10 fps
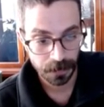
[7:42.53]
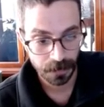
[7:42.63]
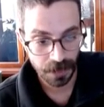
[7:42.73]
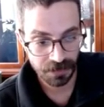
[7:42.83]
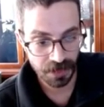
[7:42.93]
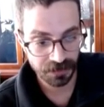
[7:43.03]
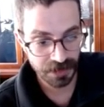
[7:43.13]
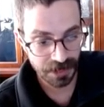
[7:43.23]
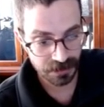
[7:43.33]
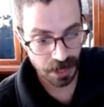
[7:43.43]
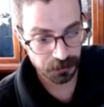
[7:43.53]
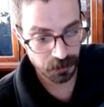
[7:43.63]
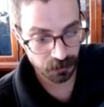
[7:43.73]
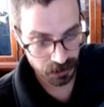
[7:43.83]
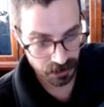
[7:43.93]
And then the next
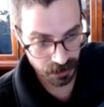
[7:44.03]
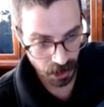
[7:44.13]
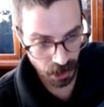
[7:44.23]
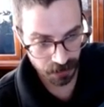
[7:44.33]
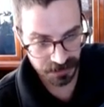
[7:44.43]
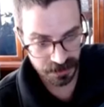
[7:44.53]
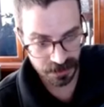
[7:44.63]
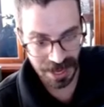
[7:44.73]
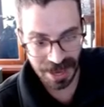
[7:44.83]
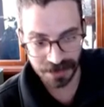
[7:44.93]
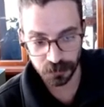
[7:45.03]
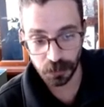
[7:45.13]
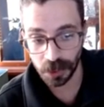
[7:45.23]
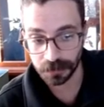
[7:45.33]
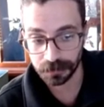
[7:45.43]
option, which is cut off, it says
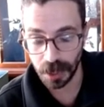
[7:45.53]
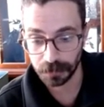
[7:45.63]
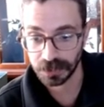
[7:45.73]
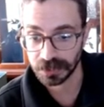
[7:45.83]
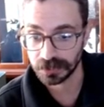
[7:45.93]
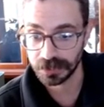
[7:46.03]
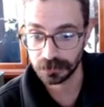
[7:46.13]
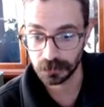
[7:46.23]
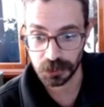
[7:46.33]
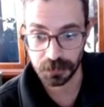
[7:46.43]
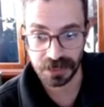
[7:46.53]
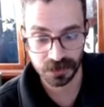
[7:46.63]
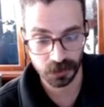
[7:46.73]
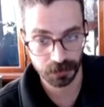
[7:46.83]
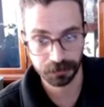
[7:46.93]
everyone publicly, which means
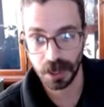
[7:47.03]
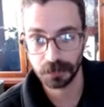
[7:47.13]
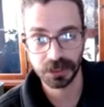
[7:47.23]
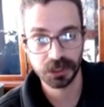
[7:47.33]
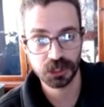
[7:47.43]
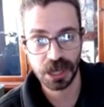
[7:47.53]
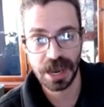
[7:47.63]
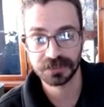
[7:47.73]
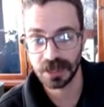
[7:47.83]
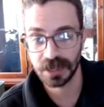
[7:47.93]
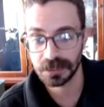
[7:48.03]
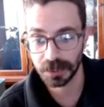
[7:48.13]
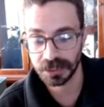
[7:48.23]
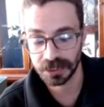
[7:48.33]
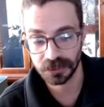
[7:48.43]
there's a public chat that
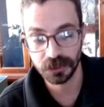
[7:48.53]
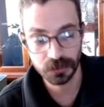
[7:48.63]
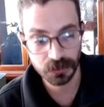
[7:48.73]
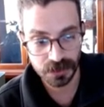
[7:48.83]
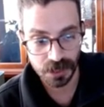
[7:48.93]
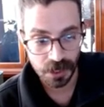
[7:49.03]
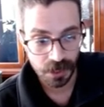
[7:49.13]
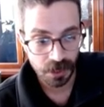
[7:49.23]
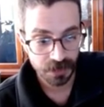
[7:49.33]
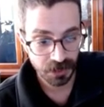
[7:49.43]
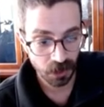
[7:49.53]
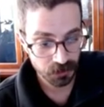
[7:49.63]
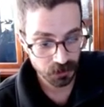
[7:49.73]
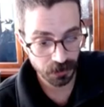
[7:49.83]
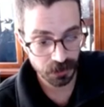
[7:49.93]
anybody can use. Then
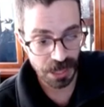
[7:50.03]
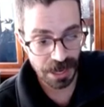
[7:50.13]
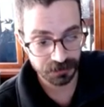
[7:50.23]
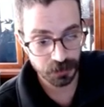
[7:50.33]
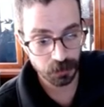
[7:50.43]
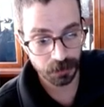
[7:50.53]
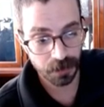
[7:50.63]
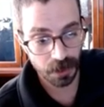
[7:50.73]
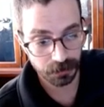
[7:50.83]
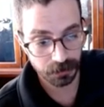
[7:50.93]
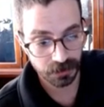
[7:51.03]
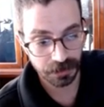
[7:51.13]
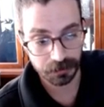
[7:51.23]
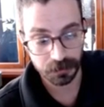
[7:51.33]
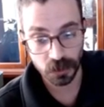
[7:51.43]
also there's everyone
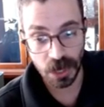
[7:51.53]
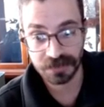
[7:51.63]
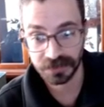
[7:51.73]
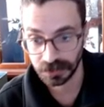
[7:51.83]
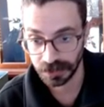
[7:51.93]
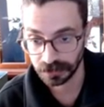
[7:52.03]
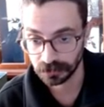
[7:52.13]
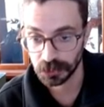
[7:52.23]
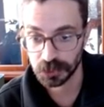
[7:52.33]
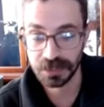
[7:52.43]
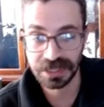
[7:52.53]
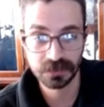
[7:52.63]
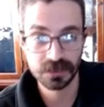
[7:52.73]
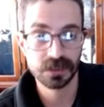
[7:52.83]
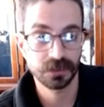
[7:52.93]
publicly and privately, which
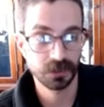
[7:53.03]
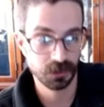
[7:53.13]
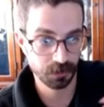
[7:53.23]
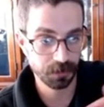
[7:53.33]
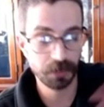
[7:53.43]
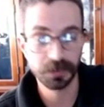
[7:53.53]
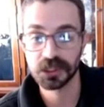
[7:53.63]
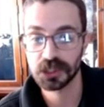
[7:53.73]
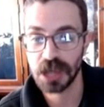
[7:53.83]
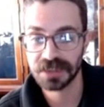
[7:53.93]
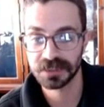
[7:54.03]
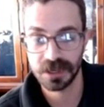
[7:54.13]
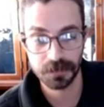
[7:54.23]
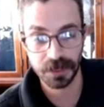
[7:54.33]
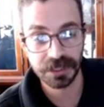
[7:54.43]
means there's a public chat that
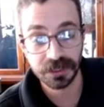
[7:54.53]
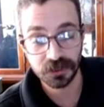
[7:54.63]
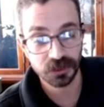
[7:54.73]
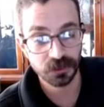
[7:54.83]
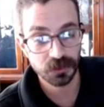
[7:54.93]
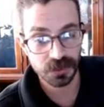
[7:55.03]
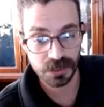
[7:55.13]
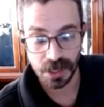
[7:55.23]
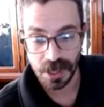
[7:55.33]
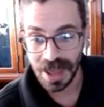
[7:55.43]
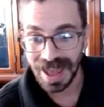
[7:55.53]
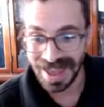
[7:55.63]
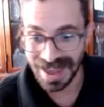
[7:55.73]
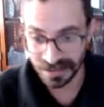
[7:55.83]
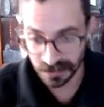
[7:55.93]
anybody can use,
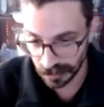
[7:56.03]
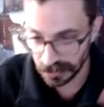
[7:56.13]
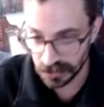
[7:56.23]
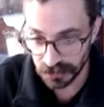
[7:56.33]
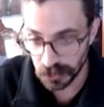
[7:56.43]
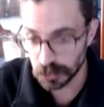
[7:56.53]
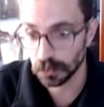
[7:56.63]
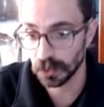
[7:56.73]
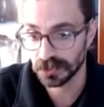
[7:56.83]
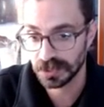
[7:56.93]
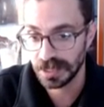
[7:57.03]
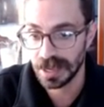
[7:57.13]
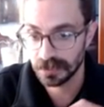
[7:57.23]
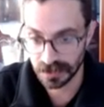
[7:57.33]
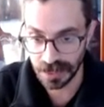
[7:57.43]
and individuals
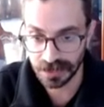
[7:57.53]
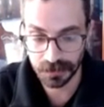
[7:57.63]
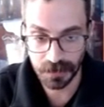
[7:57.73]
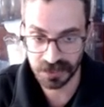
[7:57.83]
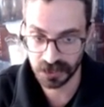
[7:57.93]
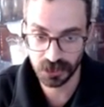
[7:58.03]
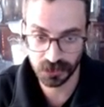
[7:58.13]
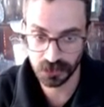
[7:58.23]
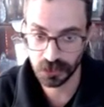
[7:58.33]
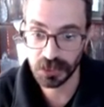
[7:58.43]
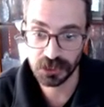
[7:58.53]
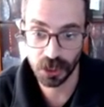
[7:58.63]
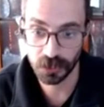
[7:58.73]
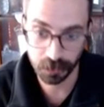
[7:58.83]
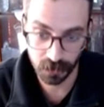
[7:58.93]
can send messages to each
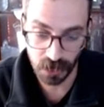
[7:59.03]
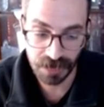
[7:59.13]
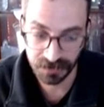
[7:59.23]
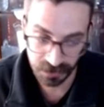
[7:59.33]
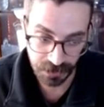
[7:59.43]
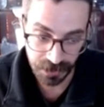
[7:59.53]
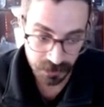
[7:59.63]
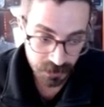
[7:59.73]
other privately.